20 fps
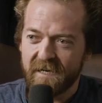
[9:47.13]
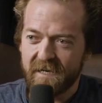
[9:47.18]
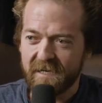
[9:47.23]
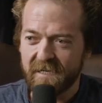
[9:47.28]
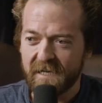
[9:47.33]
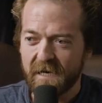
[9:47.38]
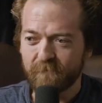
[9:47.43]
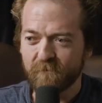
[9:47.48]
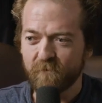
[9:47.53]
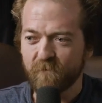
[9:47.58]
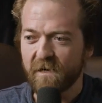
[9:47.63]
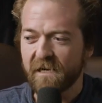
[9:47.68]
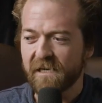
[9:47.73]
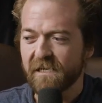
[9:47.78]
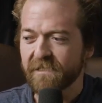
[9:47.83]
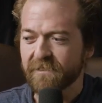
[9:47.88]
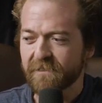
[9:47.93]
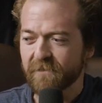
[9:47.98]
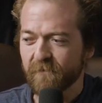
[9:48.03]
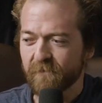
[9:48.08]
in other
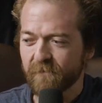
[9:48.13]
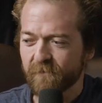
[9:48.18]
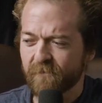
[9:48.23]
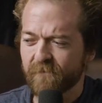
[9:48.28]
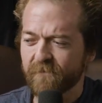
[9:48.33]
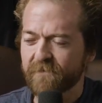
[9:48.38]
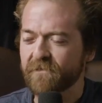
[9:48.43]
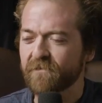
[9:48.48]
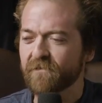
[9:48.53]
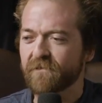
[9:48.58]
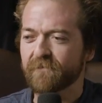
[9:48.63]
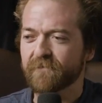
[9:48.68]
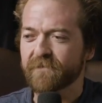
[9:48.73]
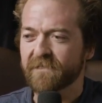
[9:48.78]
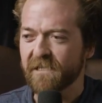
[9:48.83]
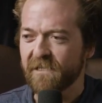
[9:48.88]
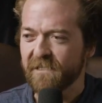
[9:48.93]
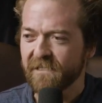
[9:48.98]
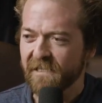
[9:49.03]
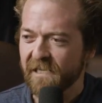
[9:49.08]
ways of sort of
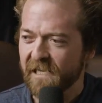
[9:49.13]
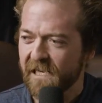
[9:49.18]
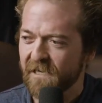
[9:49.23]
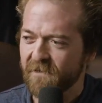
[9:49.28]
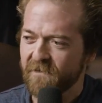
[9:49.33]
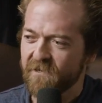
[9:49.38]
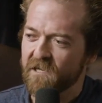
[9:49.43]
settling down,